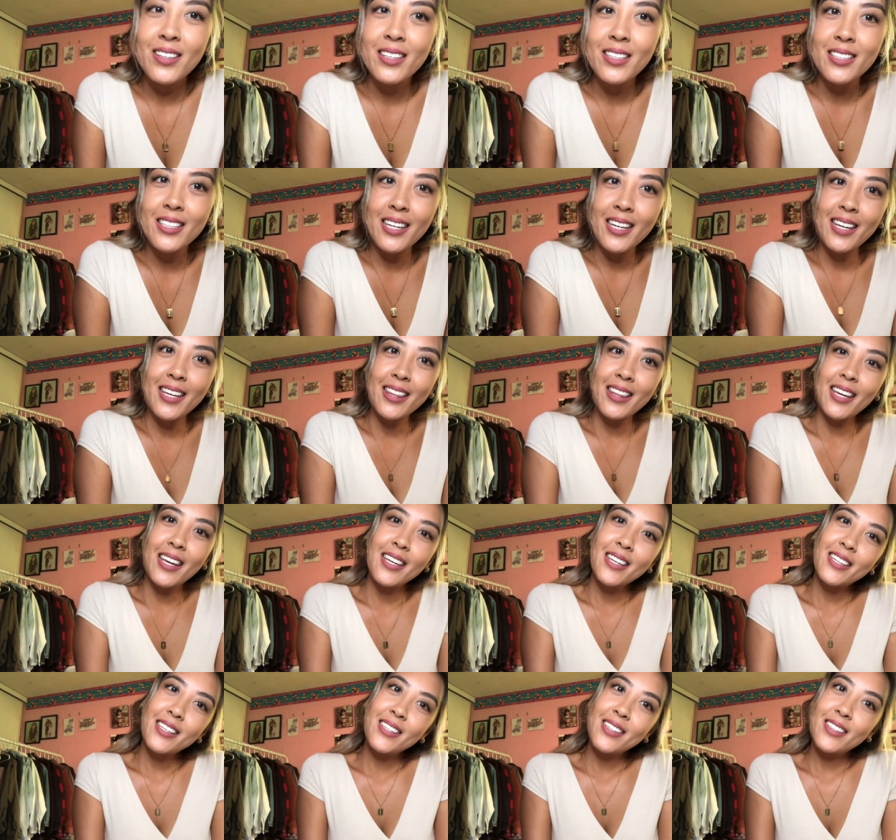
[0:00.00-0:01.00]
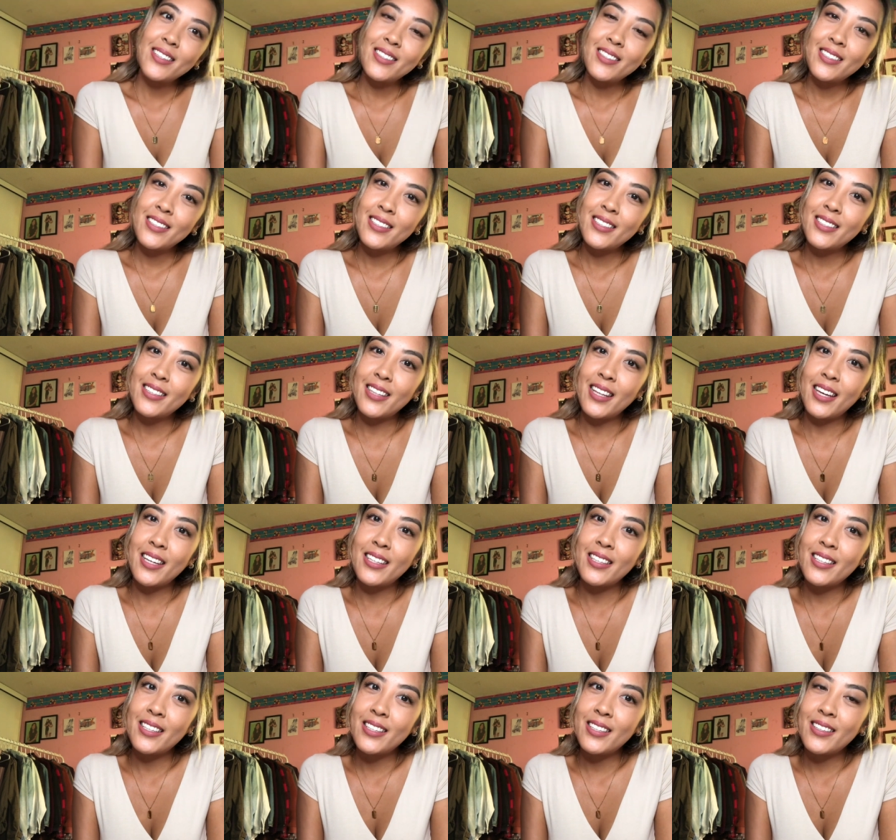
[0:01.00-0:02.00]
to say thank you
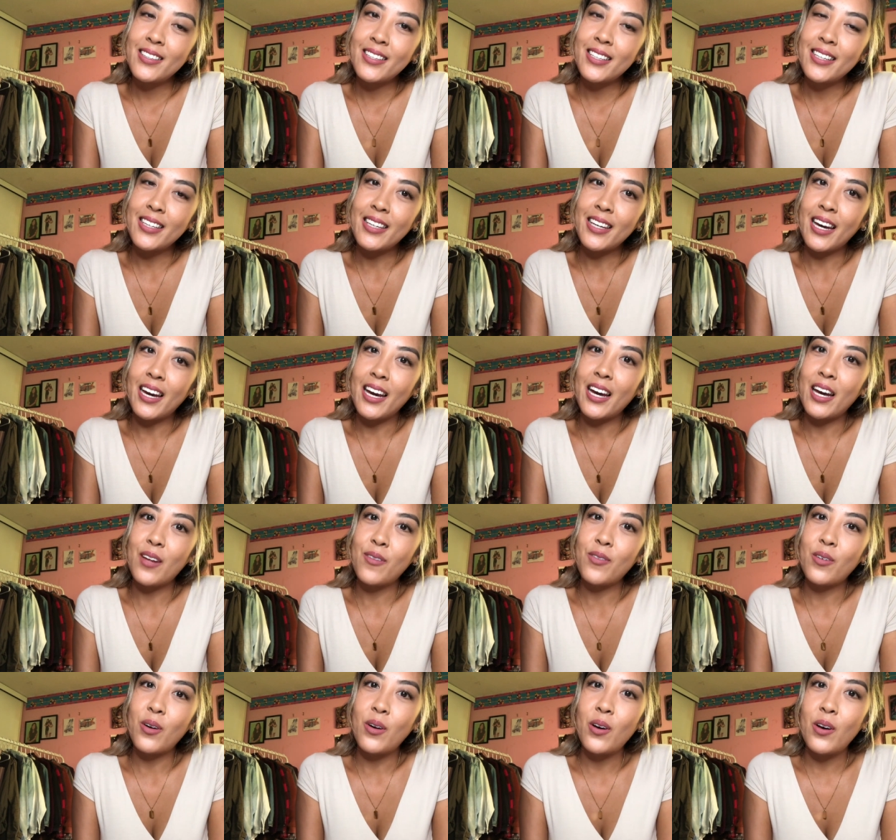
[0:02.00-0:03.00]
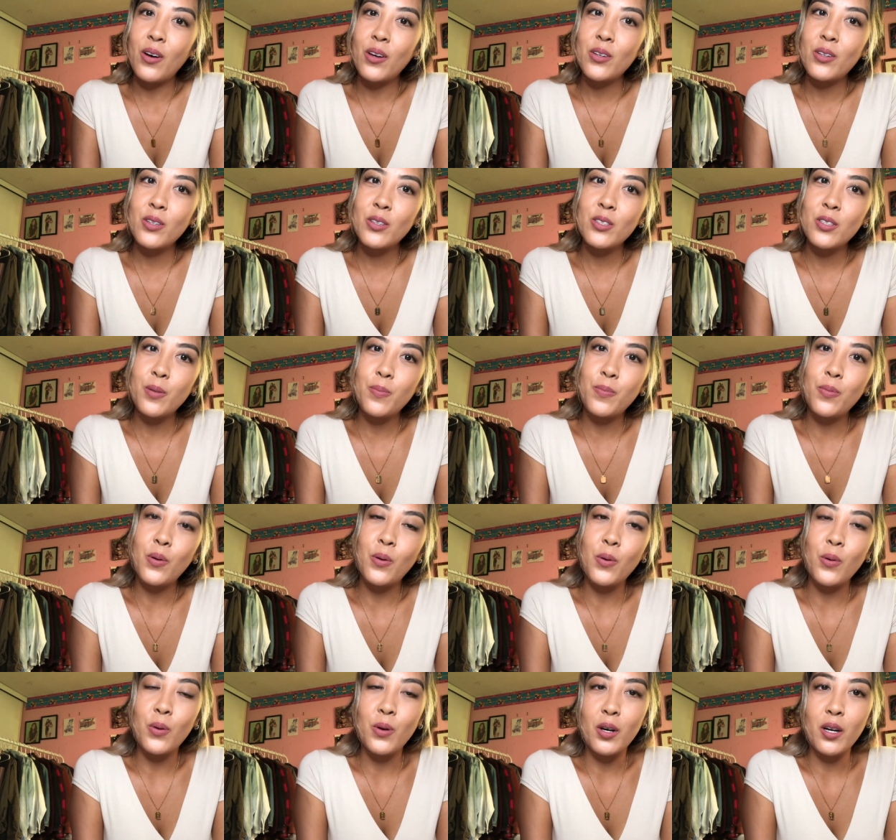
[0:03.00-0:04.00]
again for all your
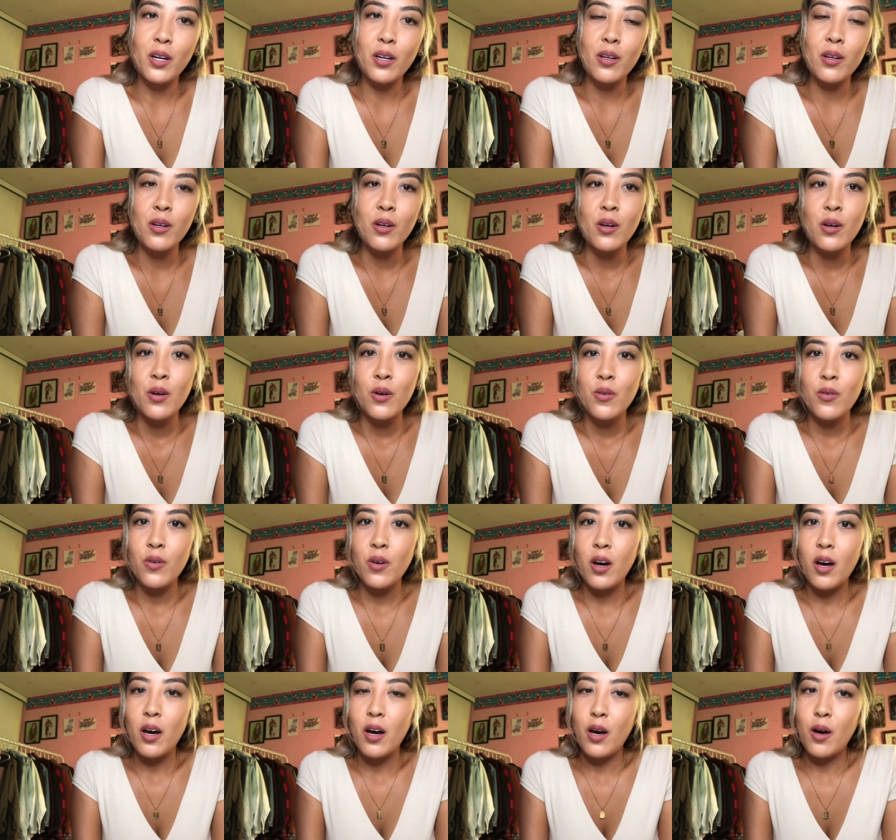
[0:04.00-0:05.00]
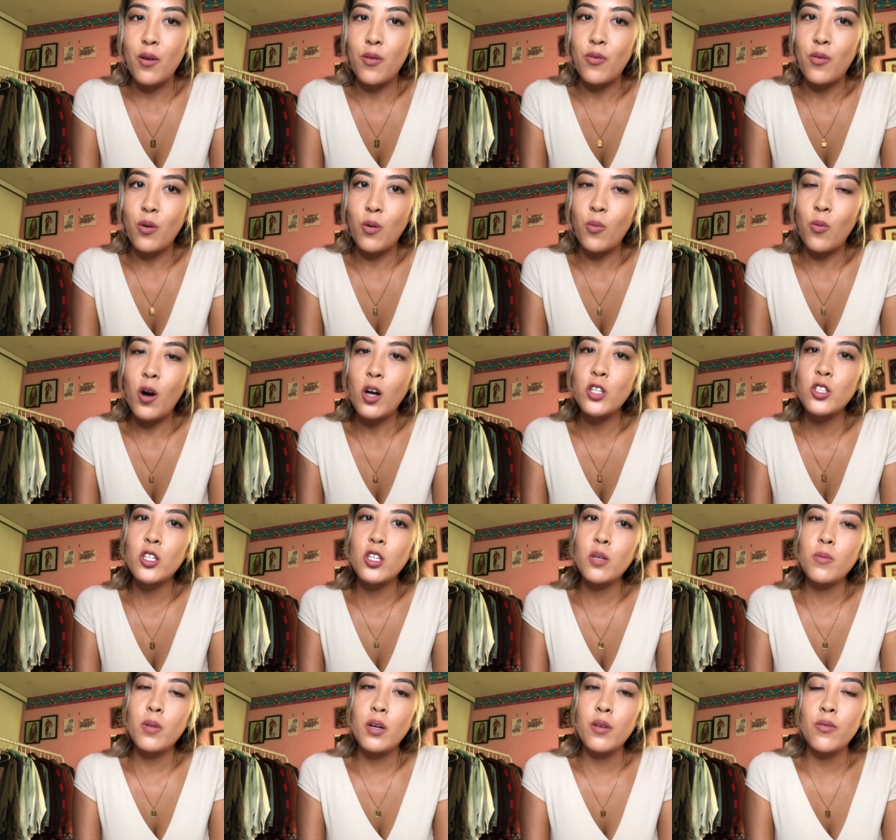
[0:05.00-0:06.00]
support, for
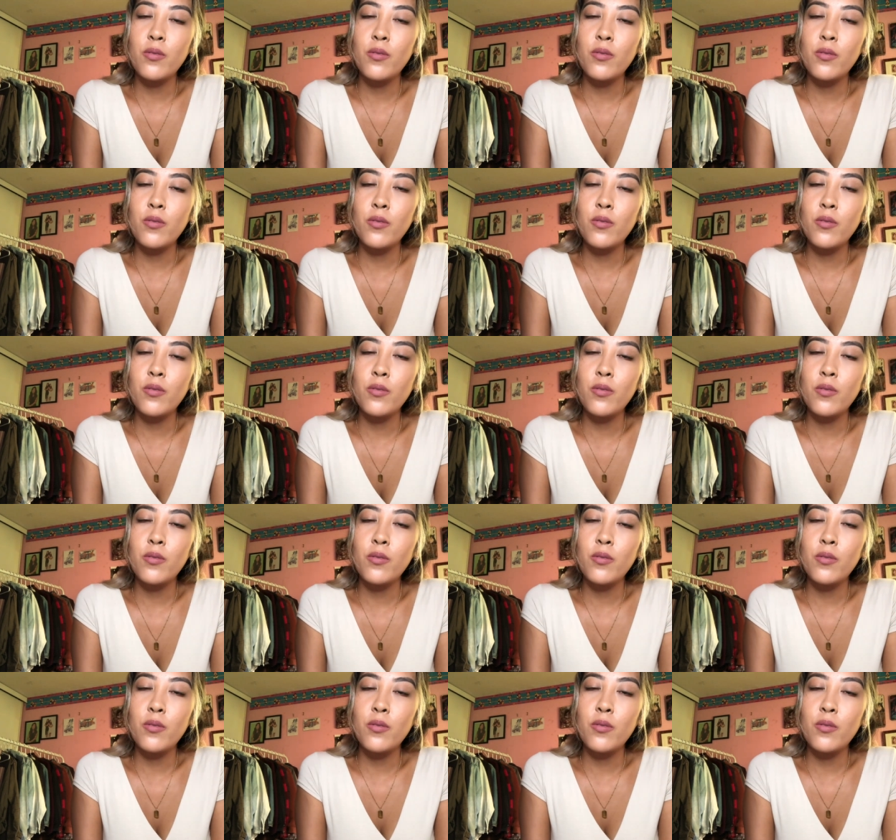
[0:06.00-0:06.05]
watching my